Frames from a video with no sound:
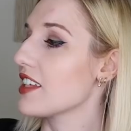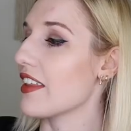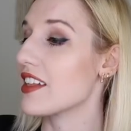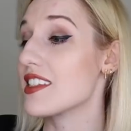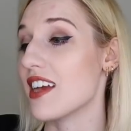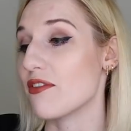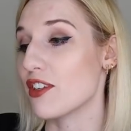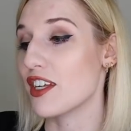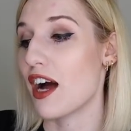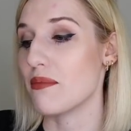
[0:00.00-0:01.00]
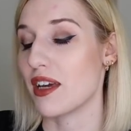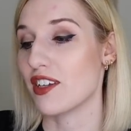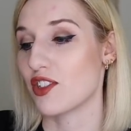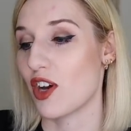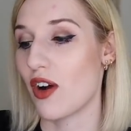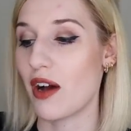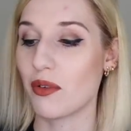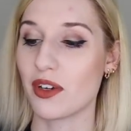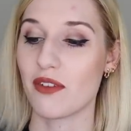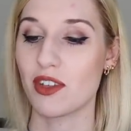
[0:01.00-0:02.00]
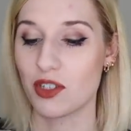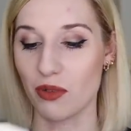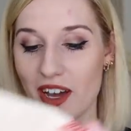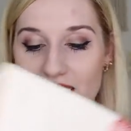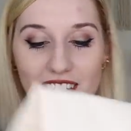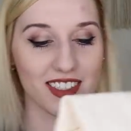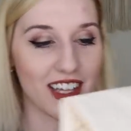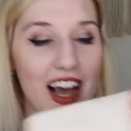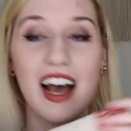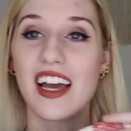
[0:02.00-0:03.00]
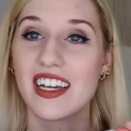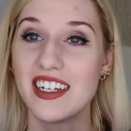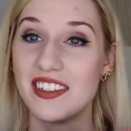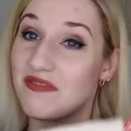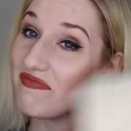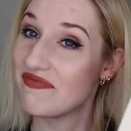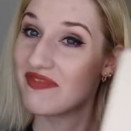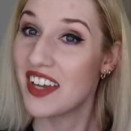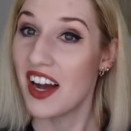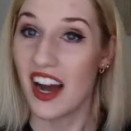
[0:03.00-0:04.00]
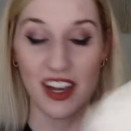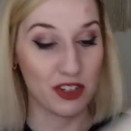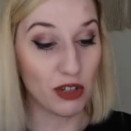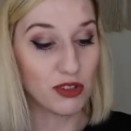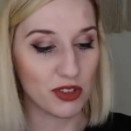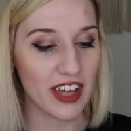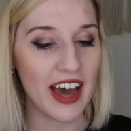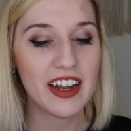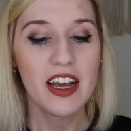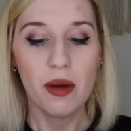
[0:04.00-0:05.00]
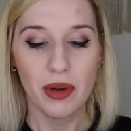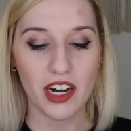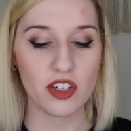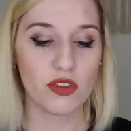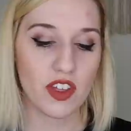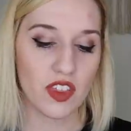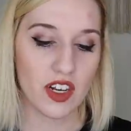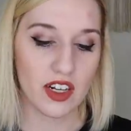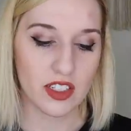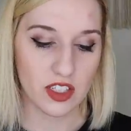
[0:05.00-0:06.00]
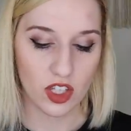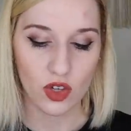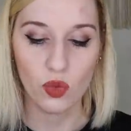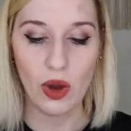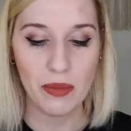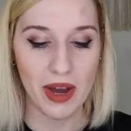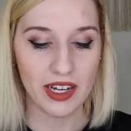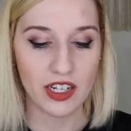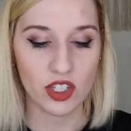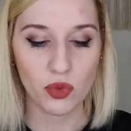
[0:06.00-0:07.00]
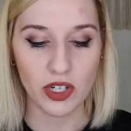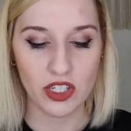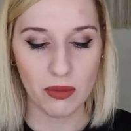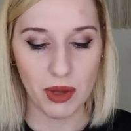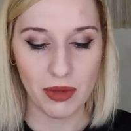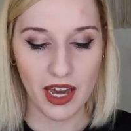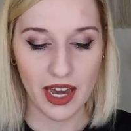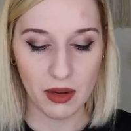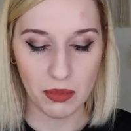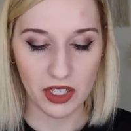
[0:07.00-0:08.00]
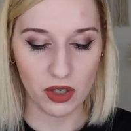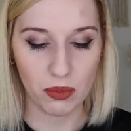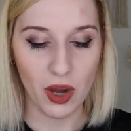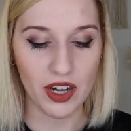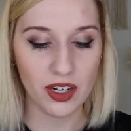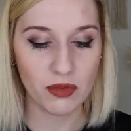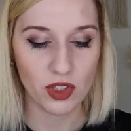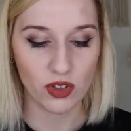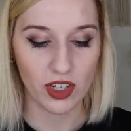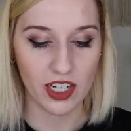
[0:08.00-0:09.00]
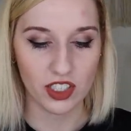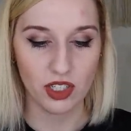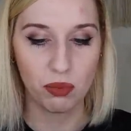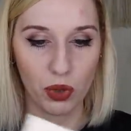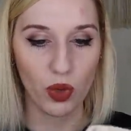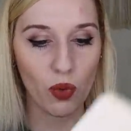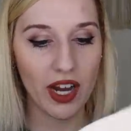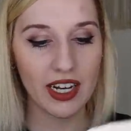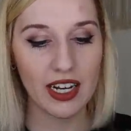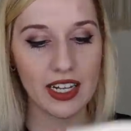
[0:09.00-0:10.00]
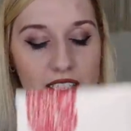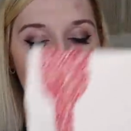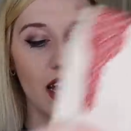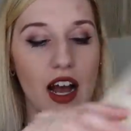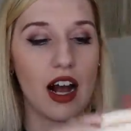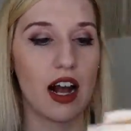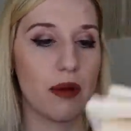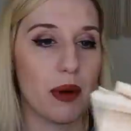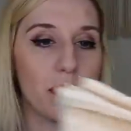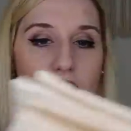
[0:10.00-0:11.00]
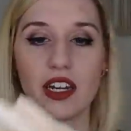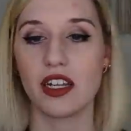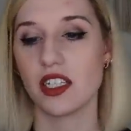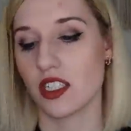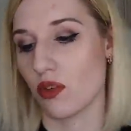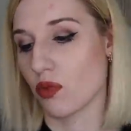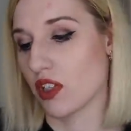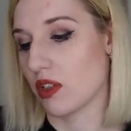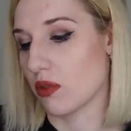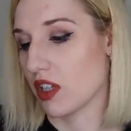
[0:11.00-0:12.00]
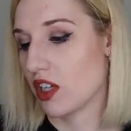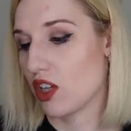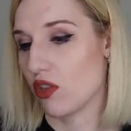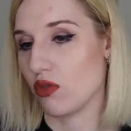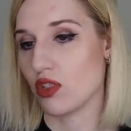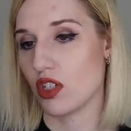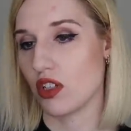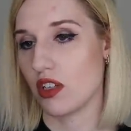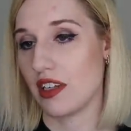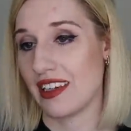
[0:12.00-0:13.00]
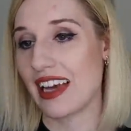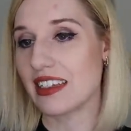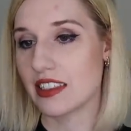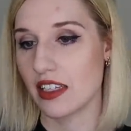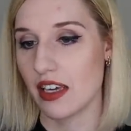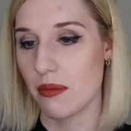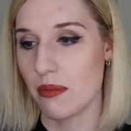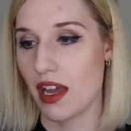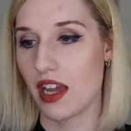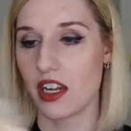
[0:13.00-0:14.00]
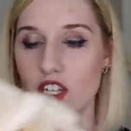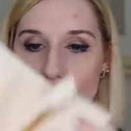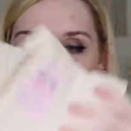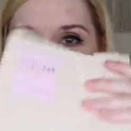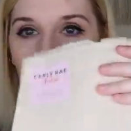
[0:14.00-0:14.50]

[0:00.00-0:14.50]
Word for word: Yeah, that's definitely not me, so I will give this away because I I don't do that, but I do think that it is a cute wine bag. I do wish that maybe it had a bigger bottom so you could actually put wine in it, um, but it is a really, really cute nicely made tote